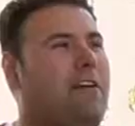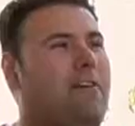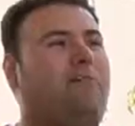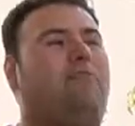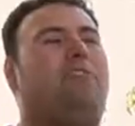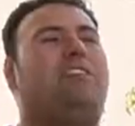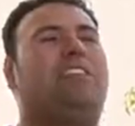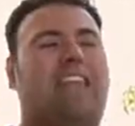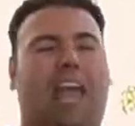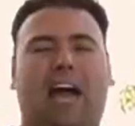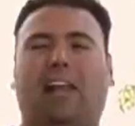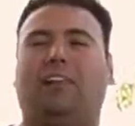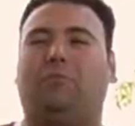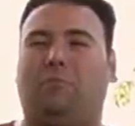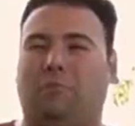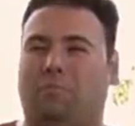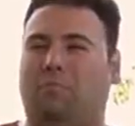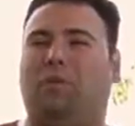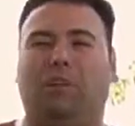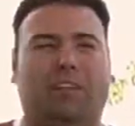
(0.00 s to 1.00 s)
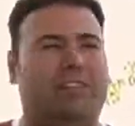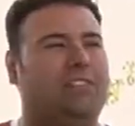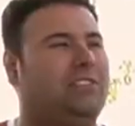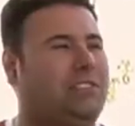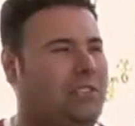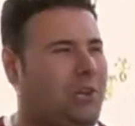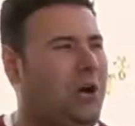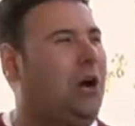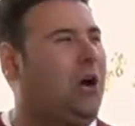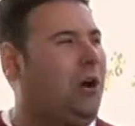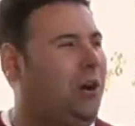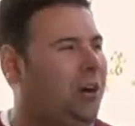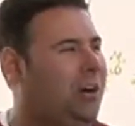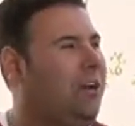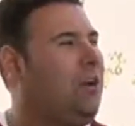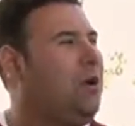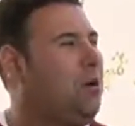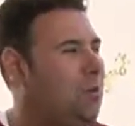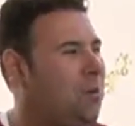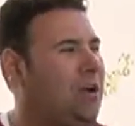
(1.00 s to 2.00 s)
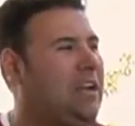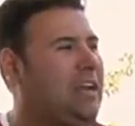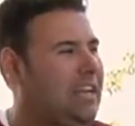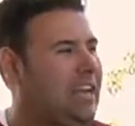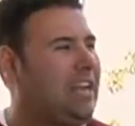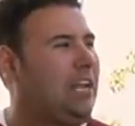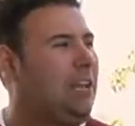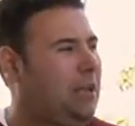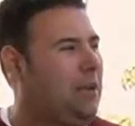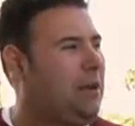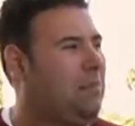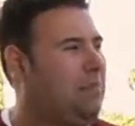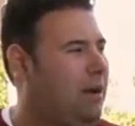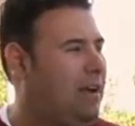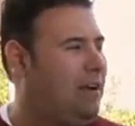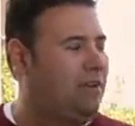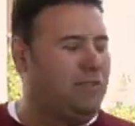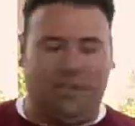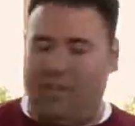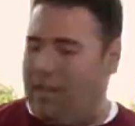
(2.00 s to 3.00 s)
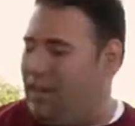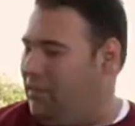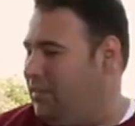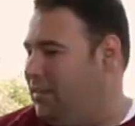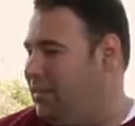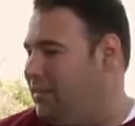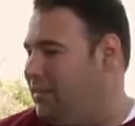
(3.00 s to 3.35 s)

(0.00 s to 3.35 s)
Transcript: Every gallon we put in this car, we're gonna get a lot of miles out of